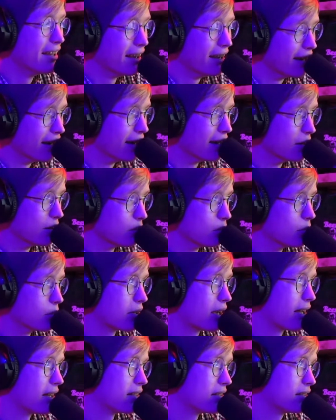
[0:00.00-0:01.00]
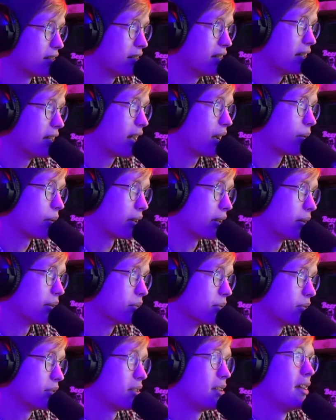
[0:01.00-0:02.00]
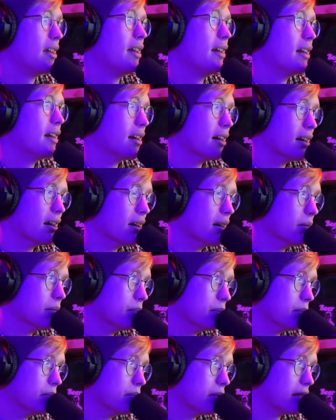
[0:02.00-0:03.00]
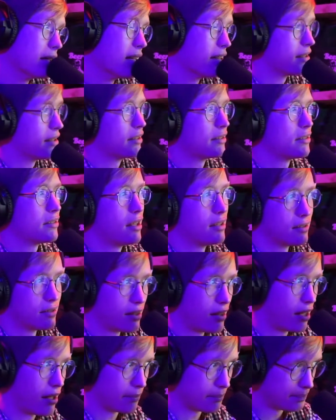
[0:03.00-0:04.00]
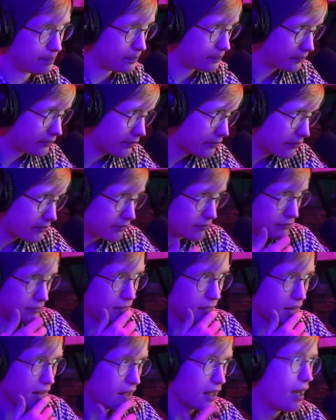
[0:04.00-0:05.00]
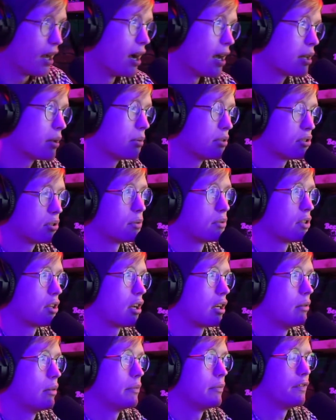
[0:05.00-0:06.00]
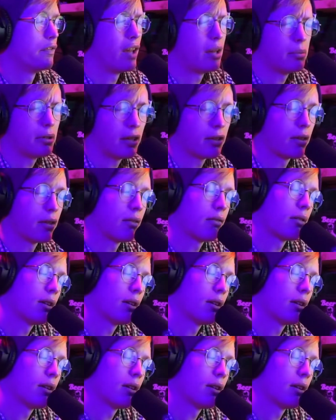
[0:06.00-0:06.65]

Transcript: We'll kind of see how it goes. But yeah, that's that. Anyways, so I was talking about family, I think,